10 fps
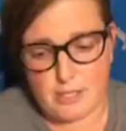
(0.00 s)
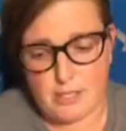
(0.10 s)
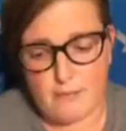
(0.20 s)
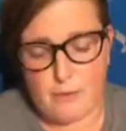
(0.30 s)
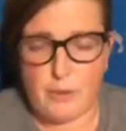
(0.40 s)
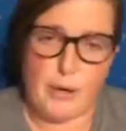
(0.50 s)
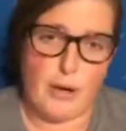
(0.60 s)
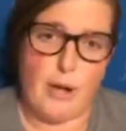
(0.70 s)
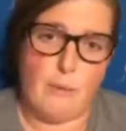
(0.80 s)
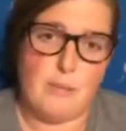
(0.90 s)
as the food here
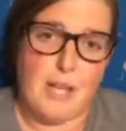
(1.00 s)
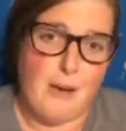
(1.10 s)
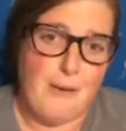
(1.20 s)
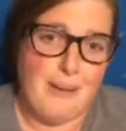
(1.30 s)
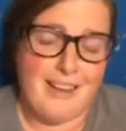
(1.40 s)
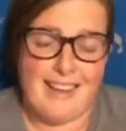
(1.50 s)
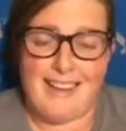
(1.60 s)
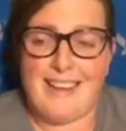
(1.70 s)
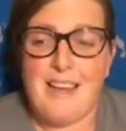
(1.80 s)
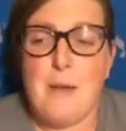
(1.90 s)
at home. So,
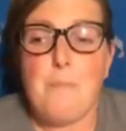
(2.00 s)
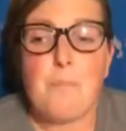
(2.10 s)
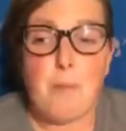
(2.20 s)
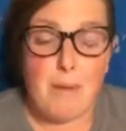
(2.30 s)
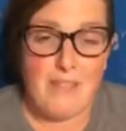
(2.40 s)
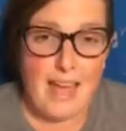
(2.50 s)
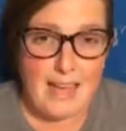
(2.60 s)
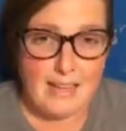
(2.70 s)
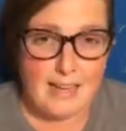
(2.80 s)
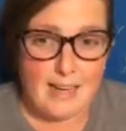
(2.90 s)
but
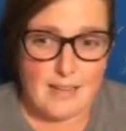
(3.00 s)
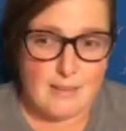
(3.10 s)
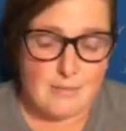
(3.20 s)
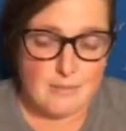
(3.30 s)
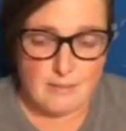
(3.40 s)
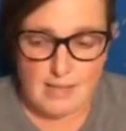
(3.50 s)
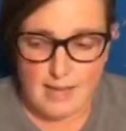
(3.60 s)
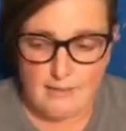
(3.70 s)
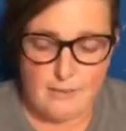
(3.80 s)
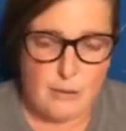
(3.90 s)

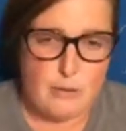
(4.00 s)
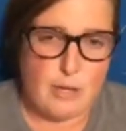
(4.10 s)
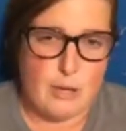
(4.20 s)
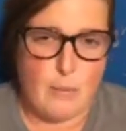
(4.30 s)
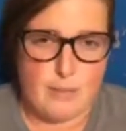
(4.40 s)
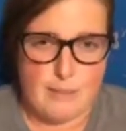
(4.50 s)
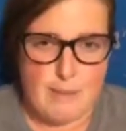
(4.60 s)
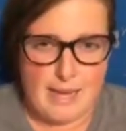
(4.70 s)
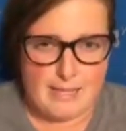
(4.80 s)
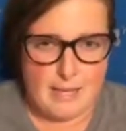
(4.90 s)
that food truck was
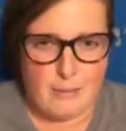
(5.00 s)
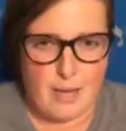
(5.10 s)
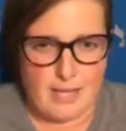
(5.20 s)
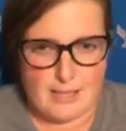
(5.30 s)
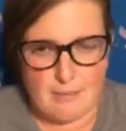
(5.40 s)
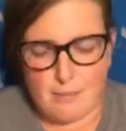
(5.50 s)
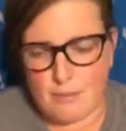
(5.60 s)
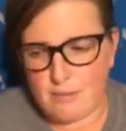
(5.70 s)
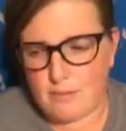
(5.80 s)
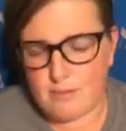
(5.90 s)
amazing. We got some
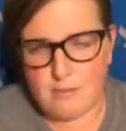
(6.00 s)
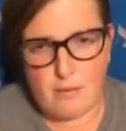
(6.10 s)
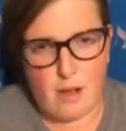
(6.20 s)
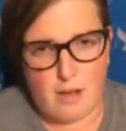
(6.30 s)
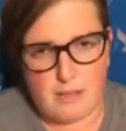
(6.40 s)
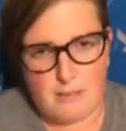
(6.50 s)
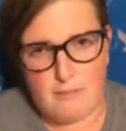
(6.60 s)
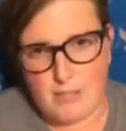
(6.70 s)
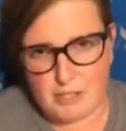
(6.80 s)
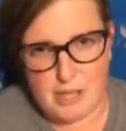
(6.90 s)
awesome
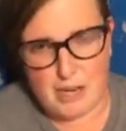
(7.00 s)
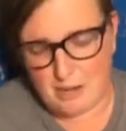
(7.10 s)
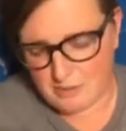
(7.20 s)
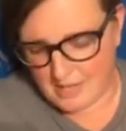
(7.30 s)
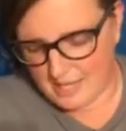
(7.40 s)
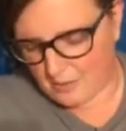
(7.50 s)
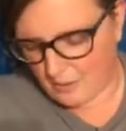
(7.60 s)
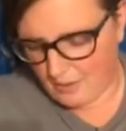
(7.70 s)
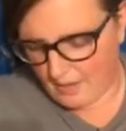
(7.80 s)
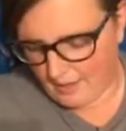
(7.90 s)
fish tacos and that sort
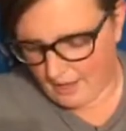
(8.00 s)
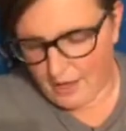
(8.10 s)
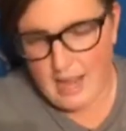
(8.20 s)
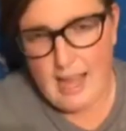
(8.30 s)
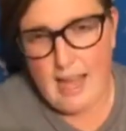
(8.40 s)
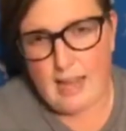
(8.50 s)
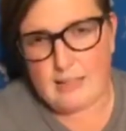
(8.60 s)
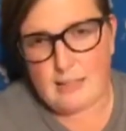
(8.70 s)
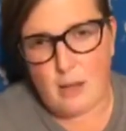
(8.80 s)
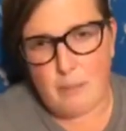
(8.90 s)
of thing there. And
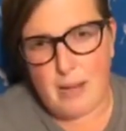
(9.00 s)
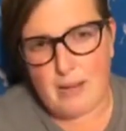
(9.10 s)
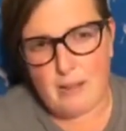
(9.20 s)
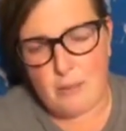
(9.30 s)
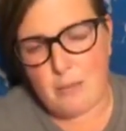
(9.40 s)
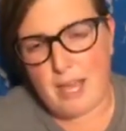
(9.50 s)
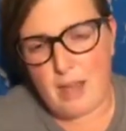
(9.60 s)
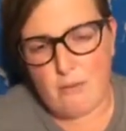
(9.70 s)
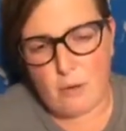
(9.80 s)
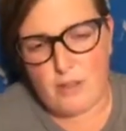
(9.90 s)
it's called Petaluma,
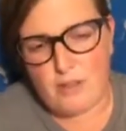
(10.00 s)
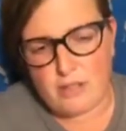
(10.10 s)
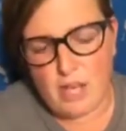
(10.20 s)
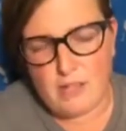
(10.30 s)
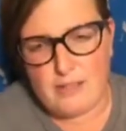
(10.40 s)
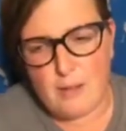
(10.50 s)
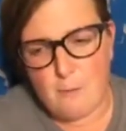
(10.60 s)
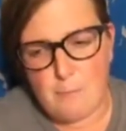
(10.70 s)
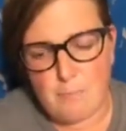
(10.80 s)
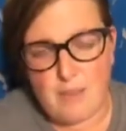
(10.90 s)
California. There's
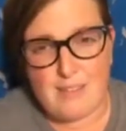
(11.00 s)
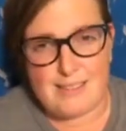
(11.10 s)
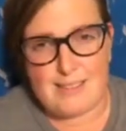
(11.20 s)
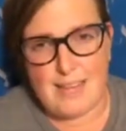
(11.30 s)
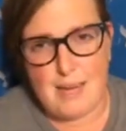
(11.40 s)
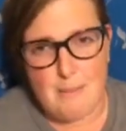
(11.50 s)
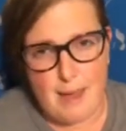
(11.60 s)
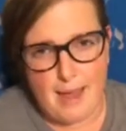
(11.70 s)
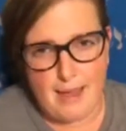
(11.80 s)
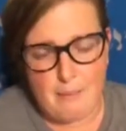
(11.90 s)
also the seed
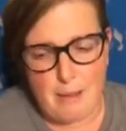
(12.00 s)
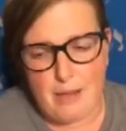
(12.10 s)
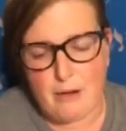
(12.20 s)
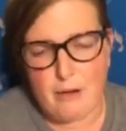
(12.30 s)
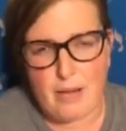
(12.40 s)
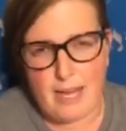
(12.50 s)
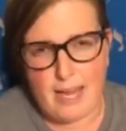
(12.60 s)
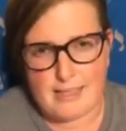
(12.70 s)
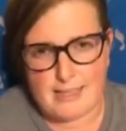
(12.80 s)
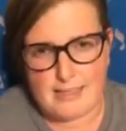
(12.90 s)
bank. Baker Creek
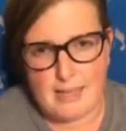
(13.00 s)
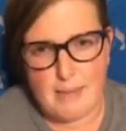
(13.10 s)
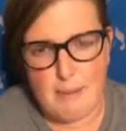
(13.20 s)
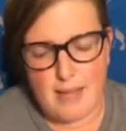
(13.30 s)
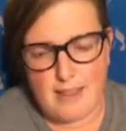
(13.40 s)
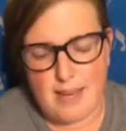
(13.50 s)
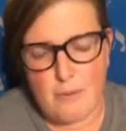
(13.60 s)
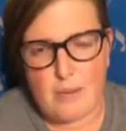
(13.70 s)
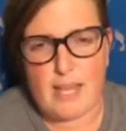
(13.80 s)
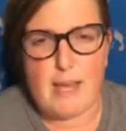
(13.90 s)
has a seed bank there
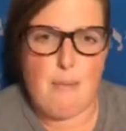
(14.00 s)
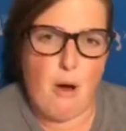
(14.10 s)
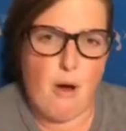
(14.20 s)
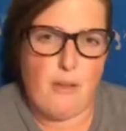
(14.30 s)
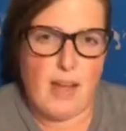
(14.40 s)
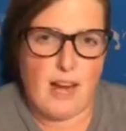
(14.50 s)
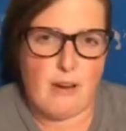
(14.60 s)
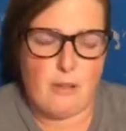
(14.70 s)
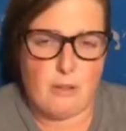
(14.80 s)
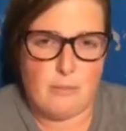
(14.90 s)
where they keep all the
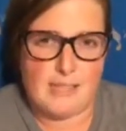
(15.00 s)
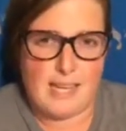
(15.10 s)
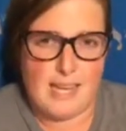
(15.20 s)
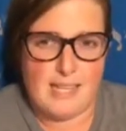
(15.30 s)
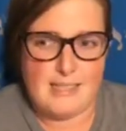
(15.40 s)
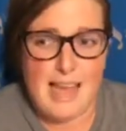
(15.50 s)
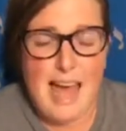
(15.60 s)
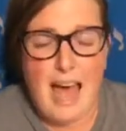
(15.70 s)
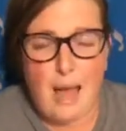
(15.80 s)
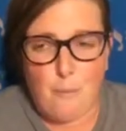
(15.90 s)
heirloom seeds.
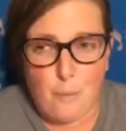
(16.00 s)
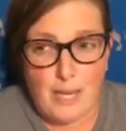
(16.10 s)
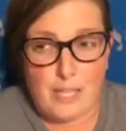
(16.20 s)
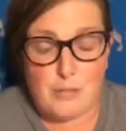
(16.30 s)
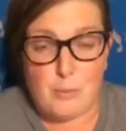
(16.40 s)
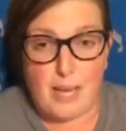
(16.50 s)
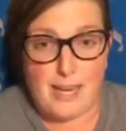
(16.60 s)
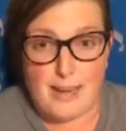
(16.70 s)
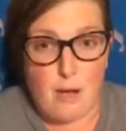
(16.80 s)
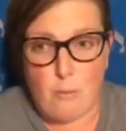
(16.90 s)
I wish we
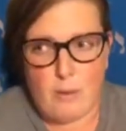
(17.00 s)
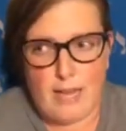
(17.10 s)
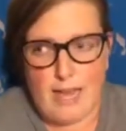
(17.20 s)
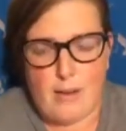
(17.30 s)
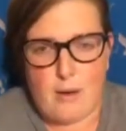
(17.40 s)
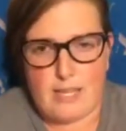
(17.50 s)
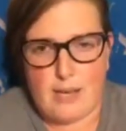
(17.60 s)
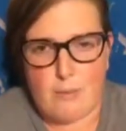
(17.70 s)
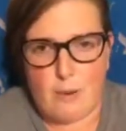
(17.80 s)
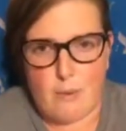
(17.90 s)
had no
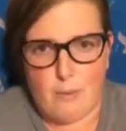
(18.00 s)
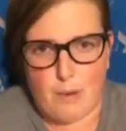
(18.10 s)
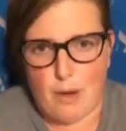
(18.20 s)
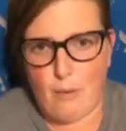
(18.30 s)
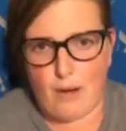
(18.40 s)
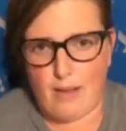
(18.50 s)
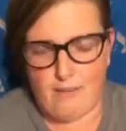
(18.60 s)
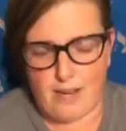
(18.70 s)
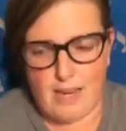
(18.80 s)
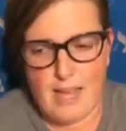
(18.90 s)
idea where we were going
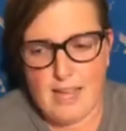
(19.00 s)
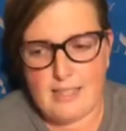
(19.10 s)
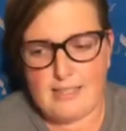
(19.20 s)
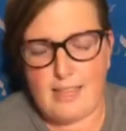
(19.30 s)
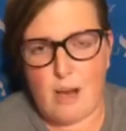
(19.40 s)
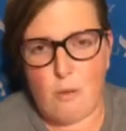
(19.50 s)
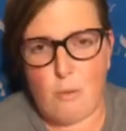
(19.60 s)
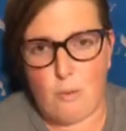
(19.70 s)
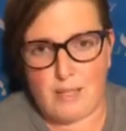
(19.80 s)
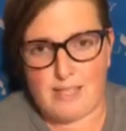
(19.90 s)
even. So
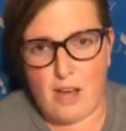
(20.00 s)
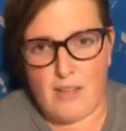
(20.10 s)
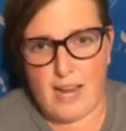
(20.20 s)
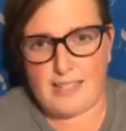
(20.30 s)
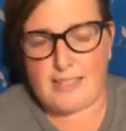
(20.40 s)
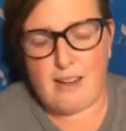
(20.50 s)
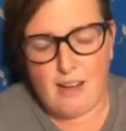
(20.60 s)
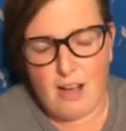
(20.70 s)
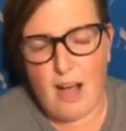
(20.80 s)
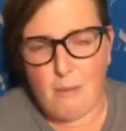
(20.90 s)
when we saw that, I said,
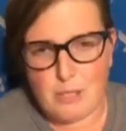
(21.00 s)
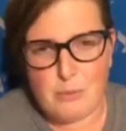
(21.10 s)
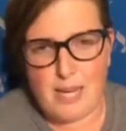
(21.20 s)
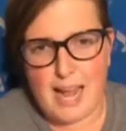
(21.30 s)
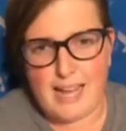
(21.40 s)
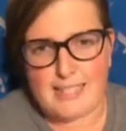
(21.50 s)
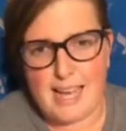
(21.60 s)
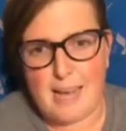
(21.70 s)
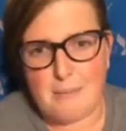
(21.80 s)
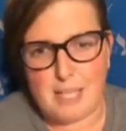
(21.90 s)
oh, I wish we'd had time